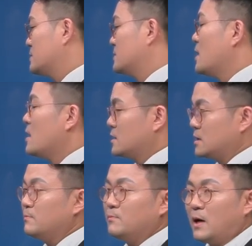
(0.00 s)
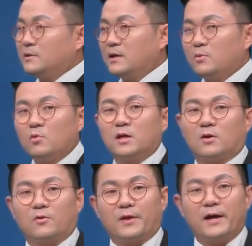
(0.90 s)
for patients with
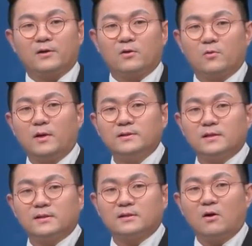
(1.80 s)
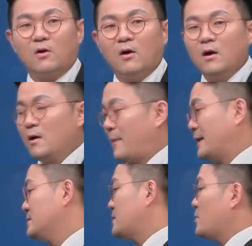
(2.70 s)
ventricular
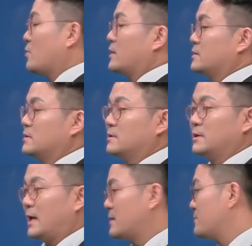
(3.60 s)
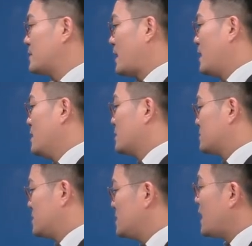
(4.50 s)
fibrillation. The drug
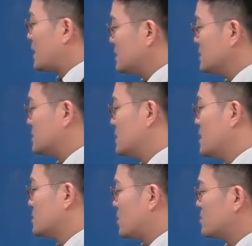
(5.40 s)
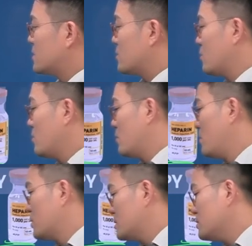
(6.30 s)
should be discontinued,
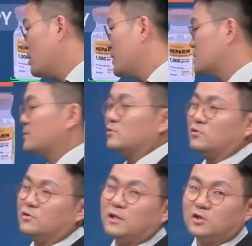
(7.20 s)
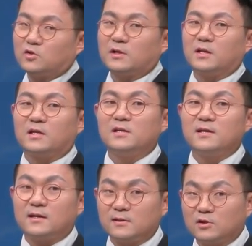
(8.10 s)
but they cannot afford to
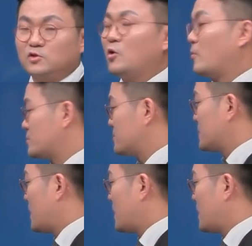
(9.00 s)
discontinue the